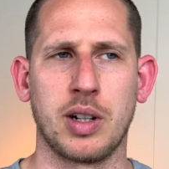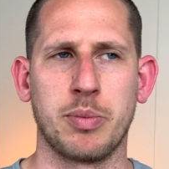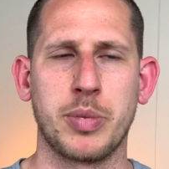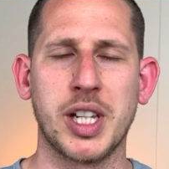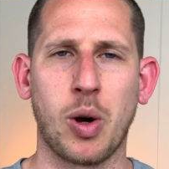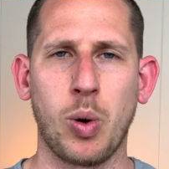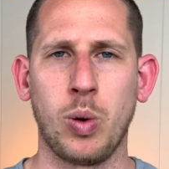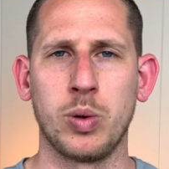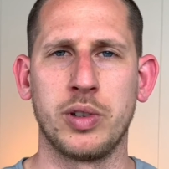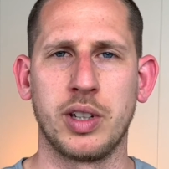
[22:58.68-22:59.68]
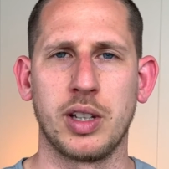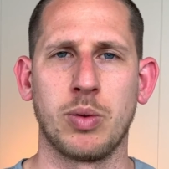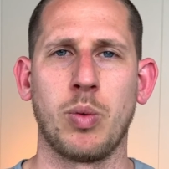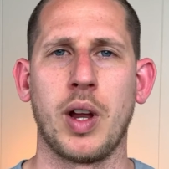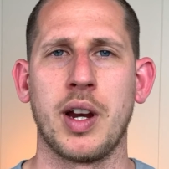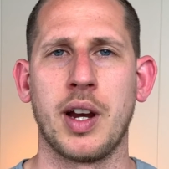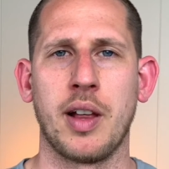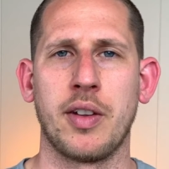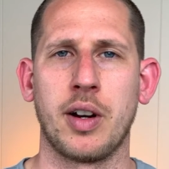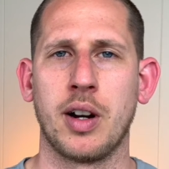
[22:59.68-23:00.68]
behold one
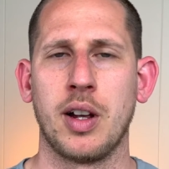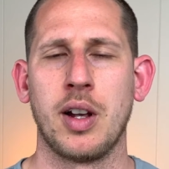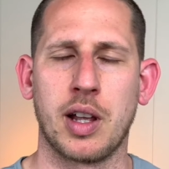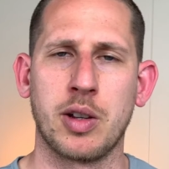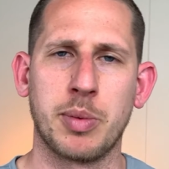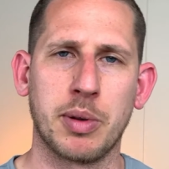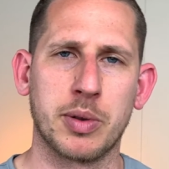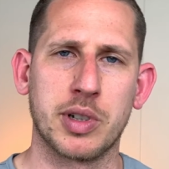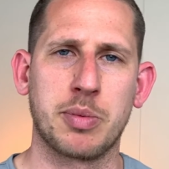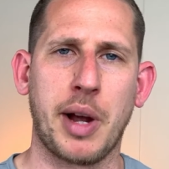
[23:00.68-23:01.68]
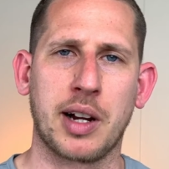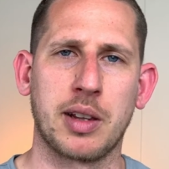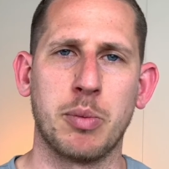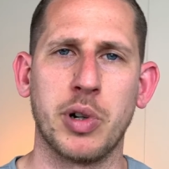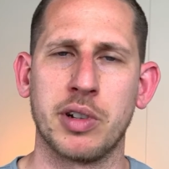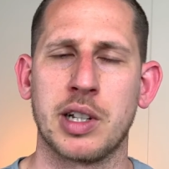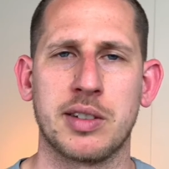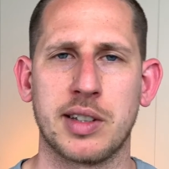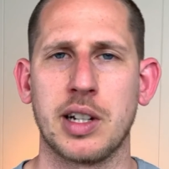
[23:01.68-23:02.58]
another, and you'll be able to respect the brilliance that